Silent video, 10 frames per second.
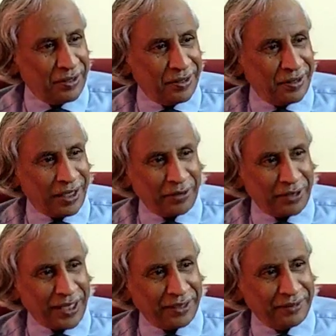
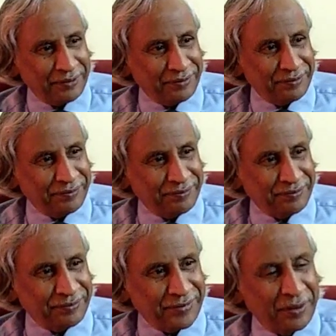Understand?
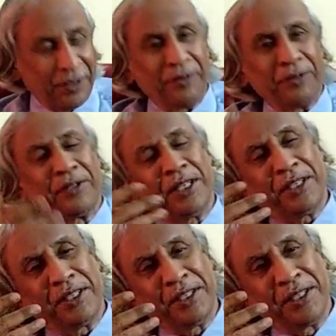This
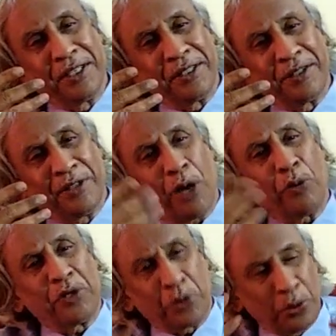is how we
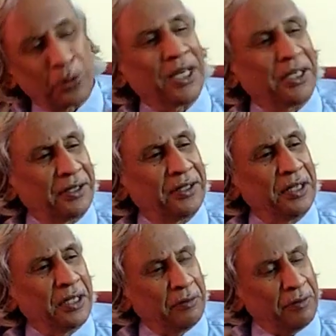should look at it.
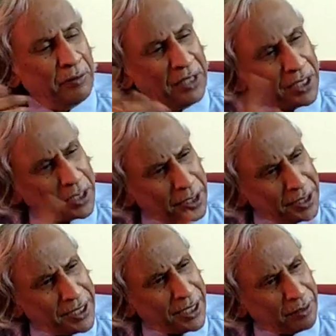We need clean
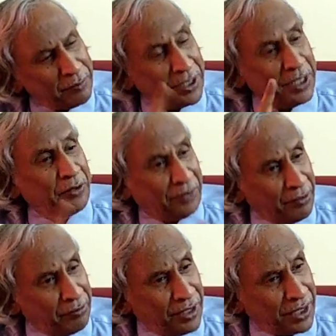air, we need
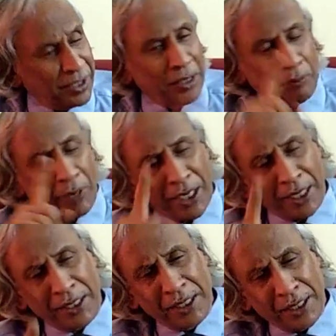safe air.
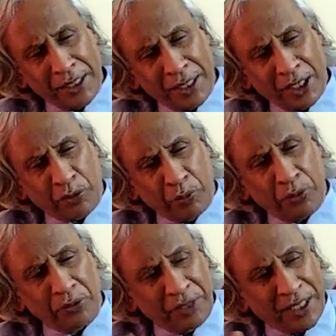By
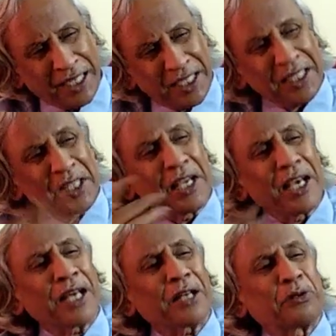getting the air